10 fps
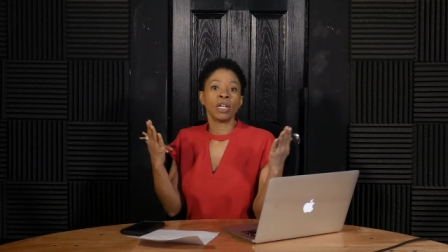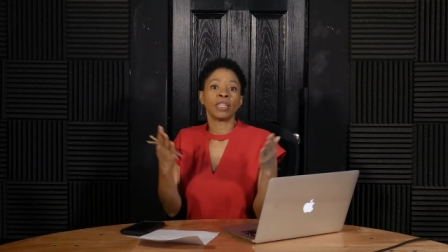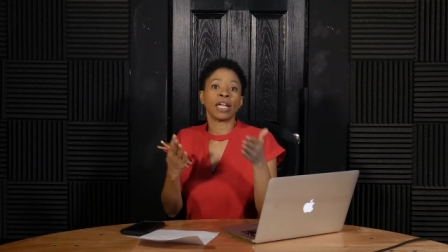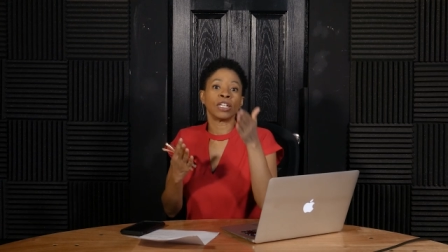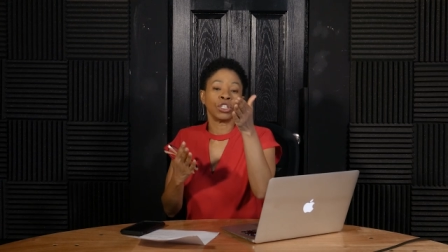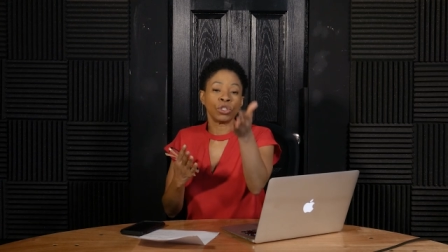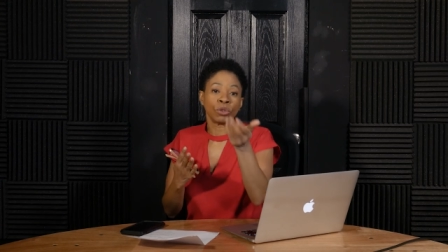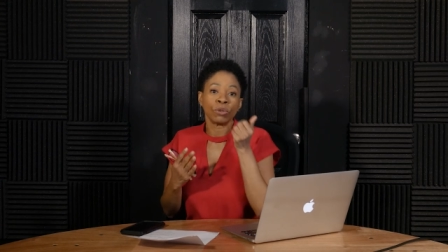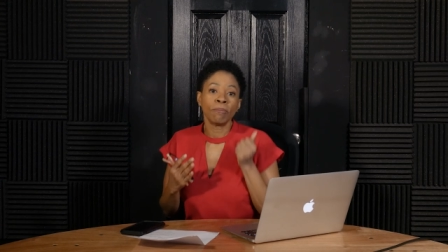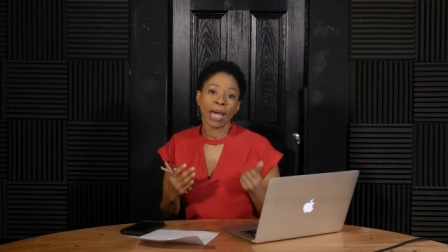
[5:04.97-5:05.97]
that
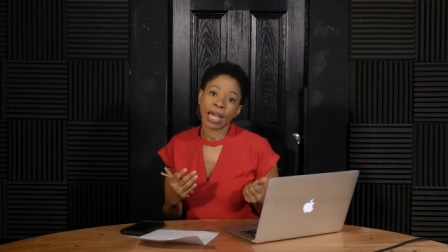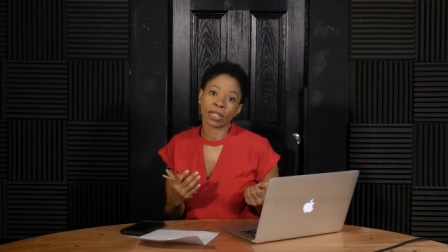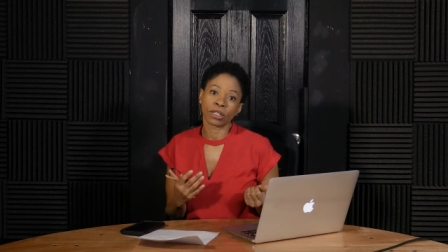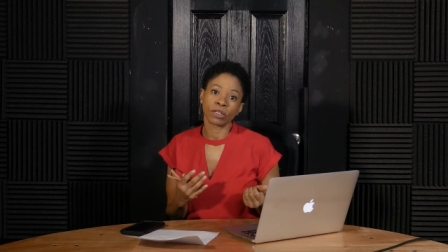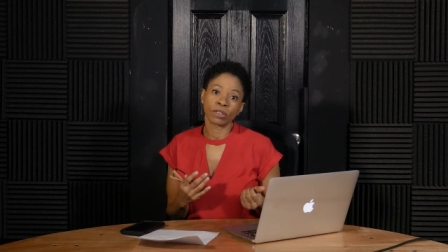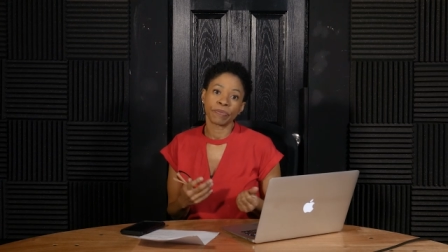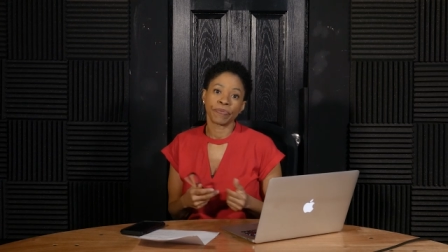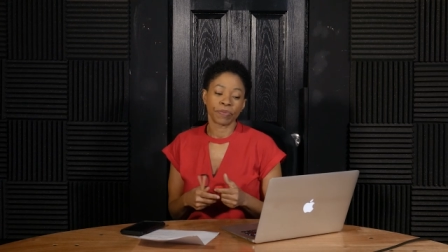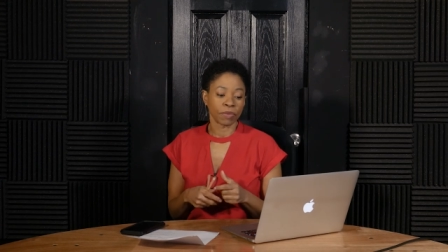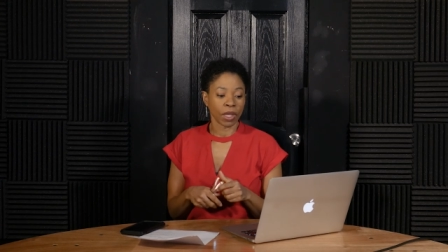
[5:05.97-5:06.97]
you matter.
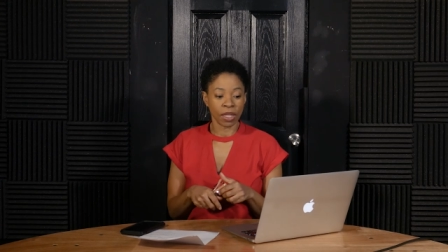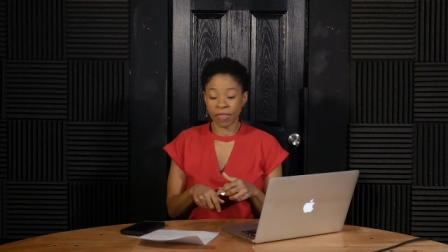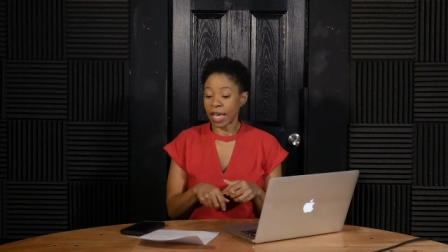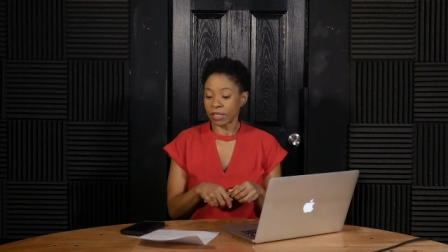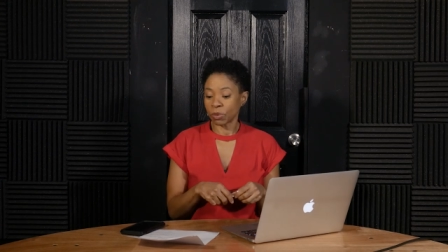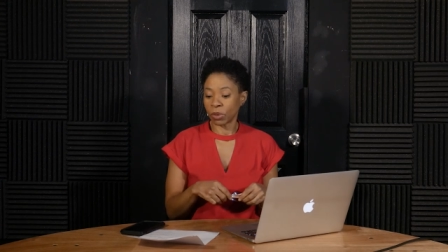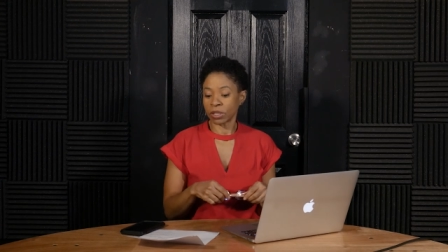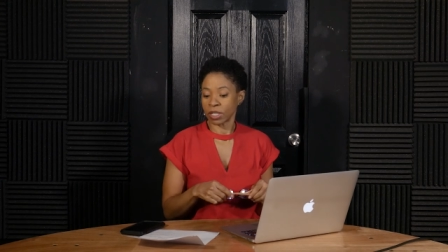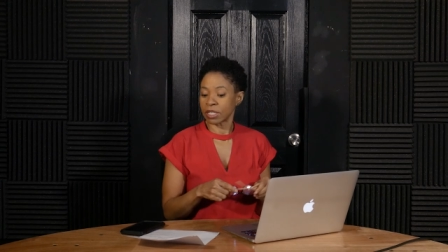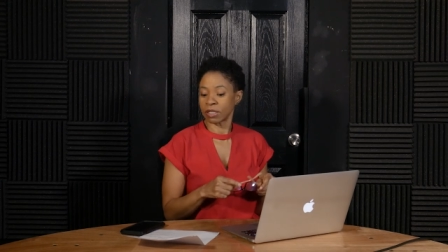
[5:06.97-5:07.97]
And that's
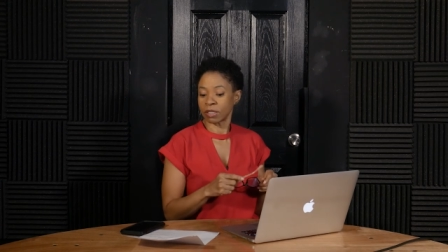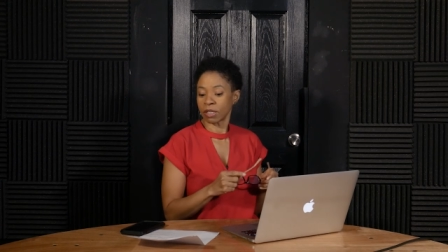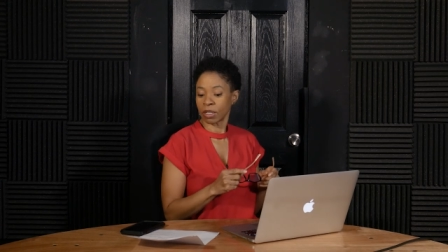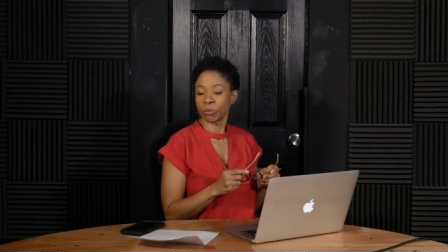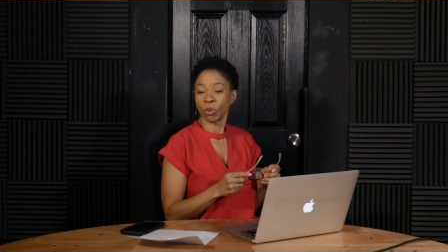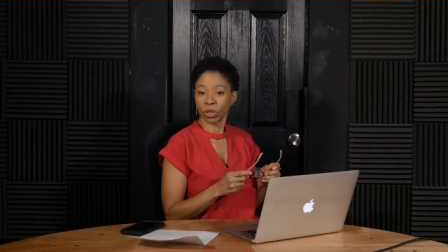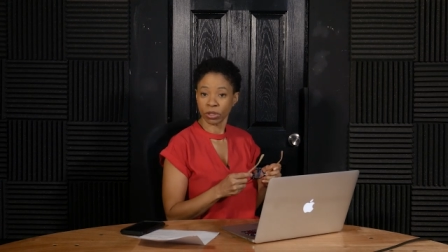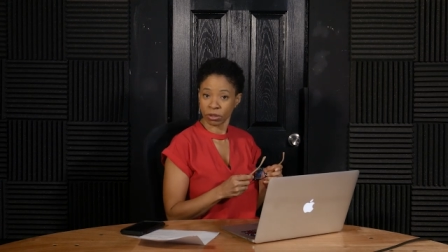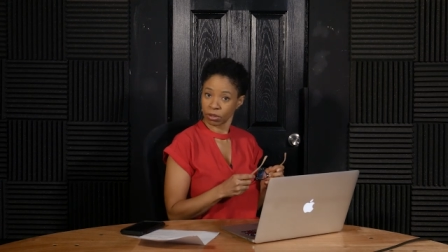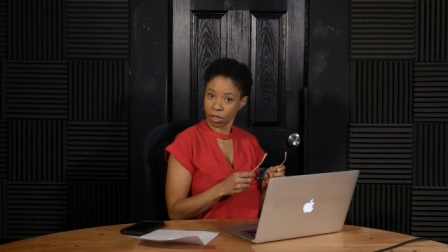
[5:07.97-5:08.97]
what is important